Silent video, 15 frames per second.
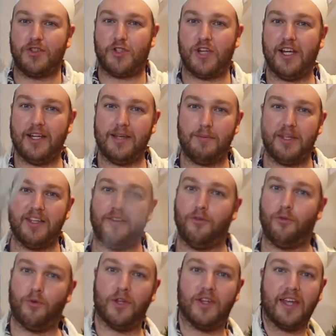chili beef
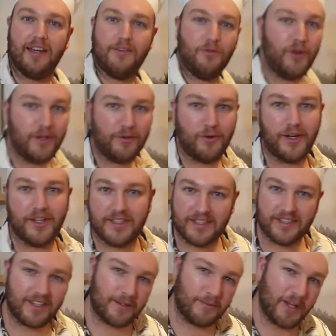with egg fried rice
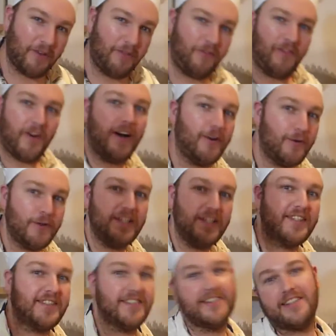is going to be a Far
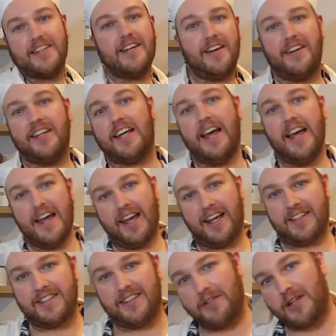Eastern delight and
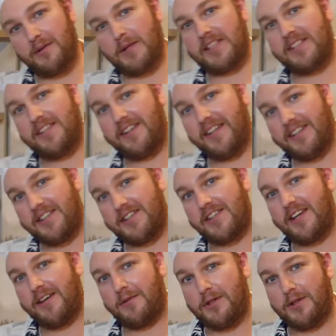something I'm excited to
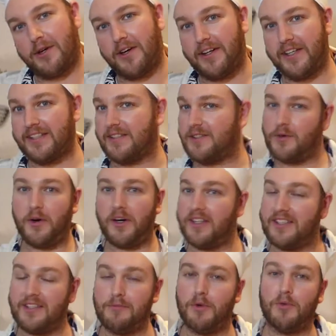share with you guys. It's quite a
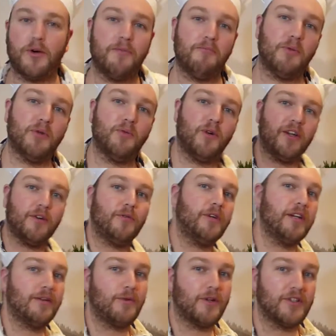simple one, but one I
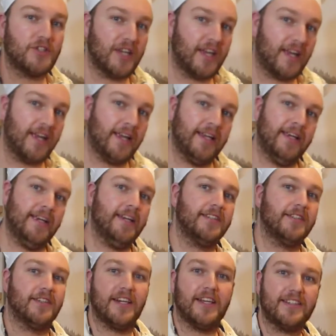really want to share.
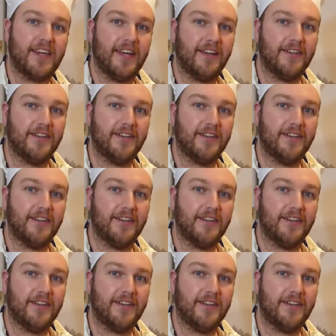So let's get